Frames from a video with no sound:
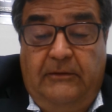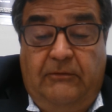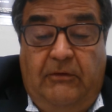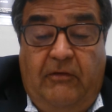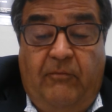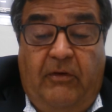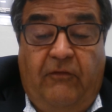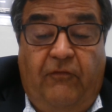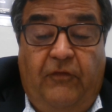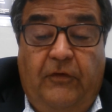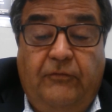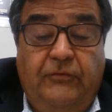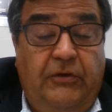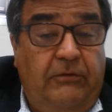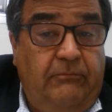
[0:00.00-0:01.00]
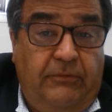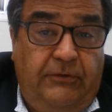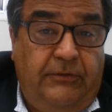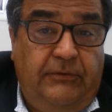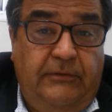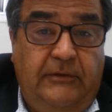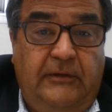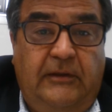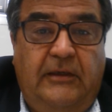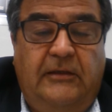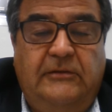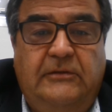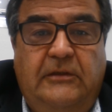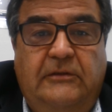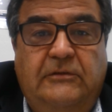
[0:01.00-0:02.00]
You have my phone number in
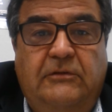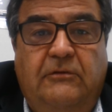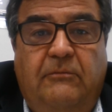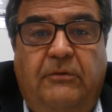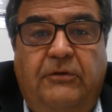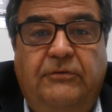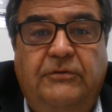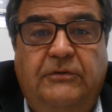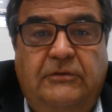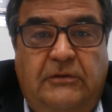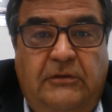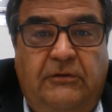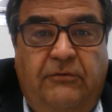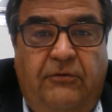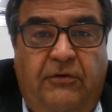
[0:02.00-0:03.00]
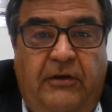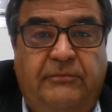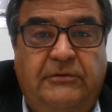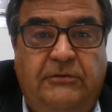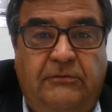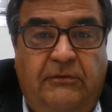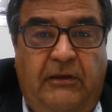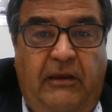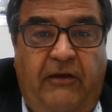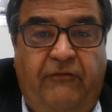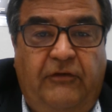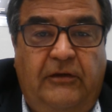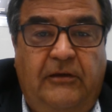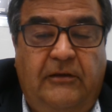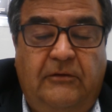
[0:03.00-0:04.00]
case there's an emergency or you absolutely
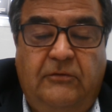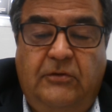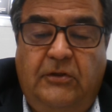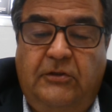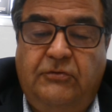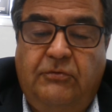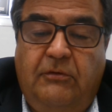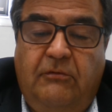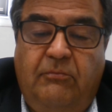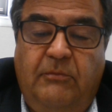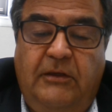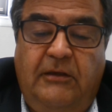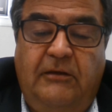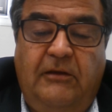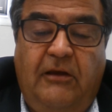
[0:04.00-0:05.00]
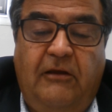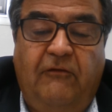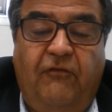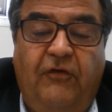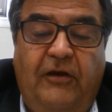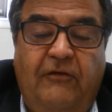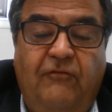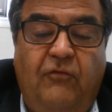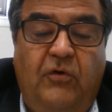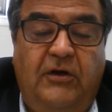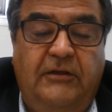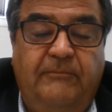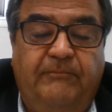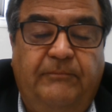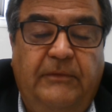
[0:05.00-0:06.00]
have to get in touch with me,
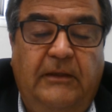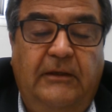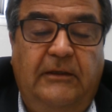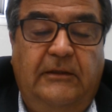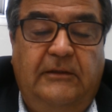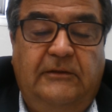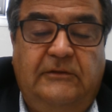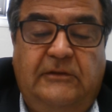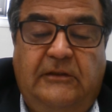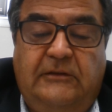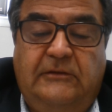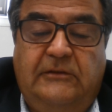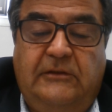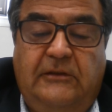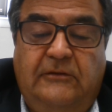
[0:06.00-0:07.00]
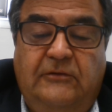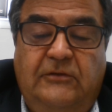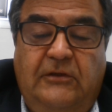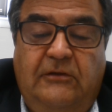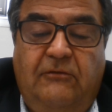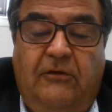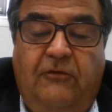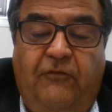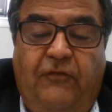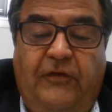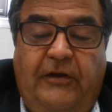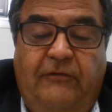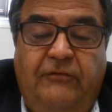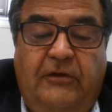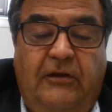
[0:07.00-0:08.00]

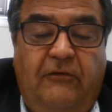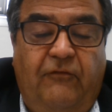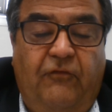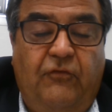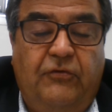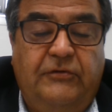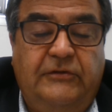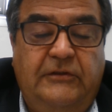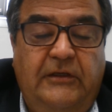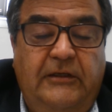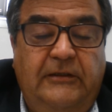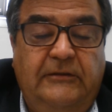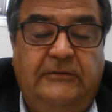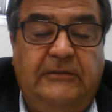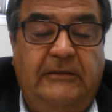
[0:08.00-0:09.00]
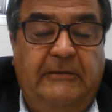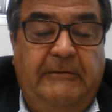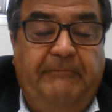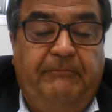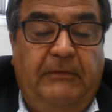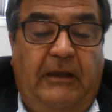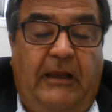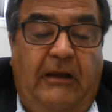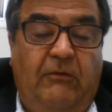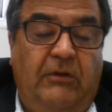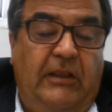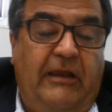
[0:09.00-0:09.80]
951-660-5946. I will